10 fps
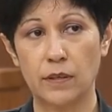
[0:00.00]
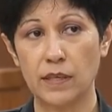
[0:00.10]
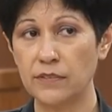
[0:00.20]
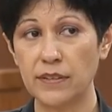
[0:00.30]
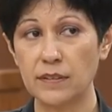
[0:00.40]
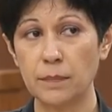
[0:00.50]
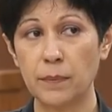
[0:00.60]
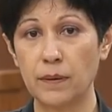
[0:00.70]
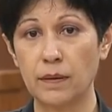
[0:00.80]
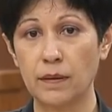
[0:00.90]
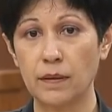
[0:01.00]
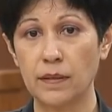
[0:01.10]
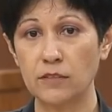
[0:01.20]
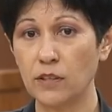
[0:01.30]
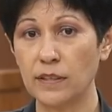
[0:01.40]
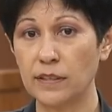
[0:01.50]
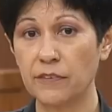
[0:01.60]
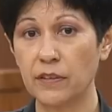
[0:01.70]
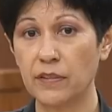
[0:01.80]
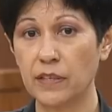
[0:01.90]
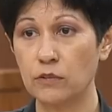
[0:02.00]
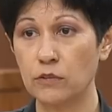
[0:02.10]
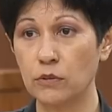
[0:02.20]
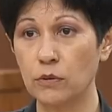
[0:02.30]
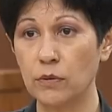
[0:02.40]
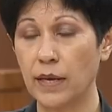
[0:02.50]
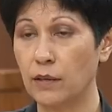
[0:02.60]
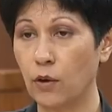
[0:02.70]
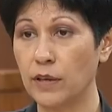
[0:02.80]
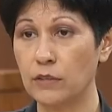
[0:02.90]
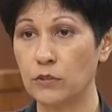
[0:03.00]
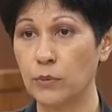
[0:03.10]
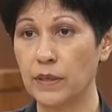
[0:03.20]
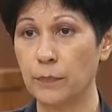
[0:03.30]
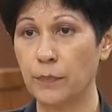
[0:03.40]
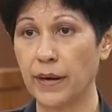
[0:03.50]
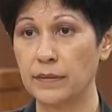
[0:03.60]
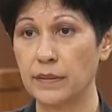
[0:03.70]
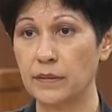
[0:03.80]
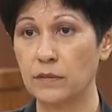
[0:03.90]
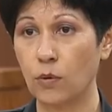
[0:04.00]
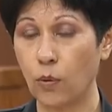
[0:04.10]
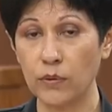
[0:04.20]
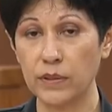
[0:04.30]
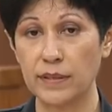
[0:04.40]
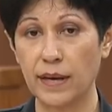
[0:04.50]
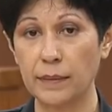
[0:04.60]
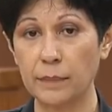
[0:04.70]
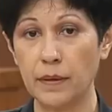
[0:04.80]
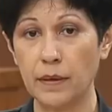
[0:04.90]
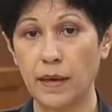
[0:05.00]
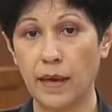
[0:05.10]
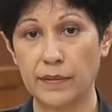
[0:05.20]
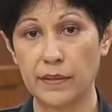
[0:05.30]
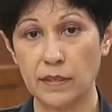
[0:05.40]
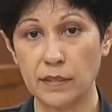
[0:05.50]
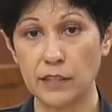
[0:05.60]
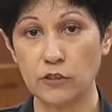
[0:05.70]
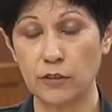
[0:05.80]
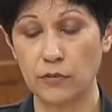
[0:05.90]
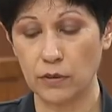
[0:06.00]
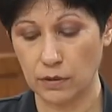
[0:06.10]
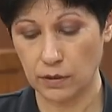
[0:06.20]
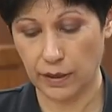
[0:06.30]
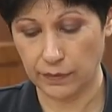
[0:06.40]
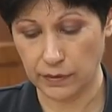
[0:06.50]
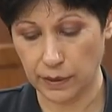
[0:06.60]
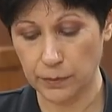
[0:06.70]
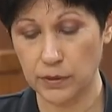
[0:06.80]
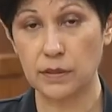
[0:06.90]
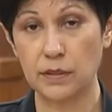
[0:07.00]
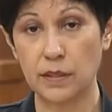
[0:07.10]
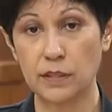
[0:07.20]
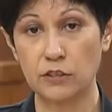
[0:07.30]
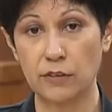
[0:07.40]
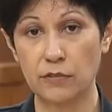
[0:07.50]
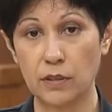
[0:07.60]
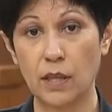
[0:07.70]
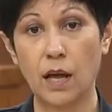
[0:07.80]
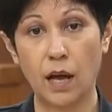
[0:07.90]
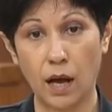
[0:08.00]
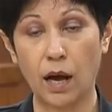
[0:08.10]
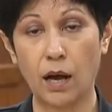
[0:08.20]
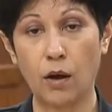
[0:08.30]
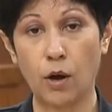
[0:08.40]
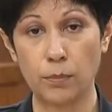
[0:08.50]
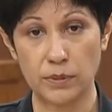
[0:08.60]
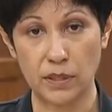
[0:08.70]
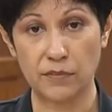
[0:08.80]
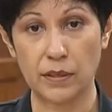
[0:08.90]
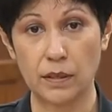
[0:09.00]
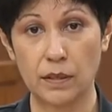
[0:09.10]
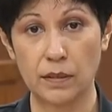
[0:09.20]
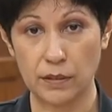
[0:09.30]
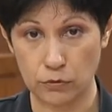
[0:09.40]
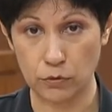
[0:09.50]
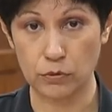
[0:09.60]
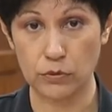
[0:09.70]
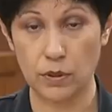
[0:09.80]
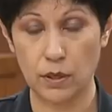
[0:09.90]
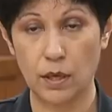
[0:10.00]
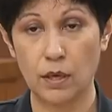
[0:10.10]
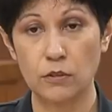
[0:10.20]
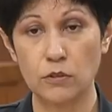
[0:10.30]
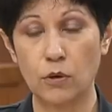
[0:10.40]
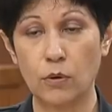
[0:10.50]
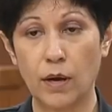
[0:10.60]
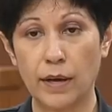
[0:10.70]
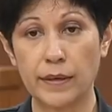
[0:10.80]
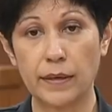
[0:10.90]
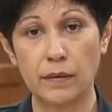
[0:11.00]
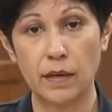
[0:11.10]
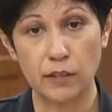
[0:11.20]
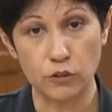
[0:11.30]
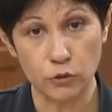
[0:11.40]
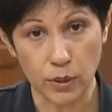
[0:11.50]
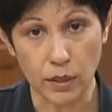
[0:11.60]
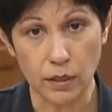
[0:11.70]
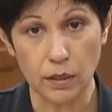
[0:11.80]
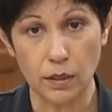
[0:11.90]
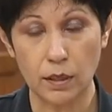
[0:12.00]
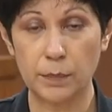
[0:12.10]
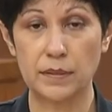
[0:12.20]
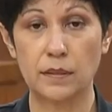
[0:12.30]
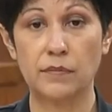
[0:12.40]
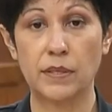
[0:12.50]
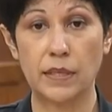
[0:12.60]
It's very simple. It's not a difficult thing to do, and lawyers do it in practice all the time, and the Attorney General and the Deputy Attorney General are observing these rules. So I can assure Ms. Sylvia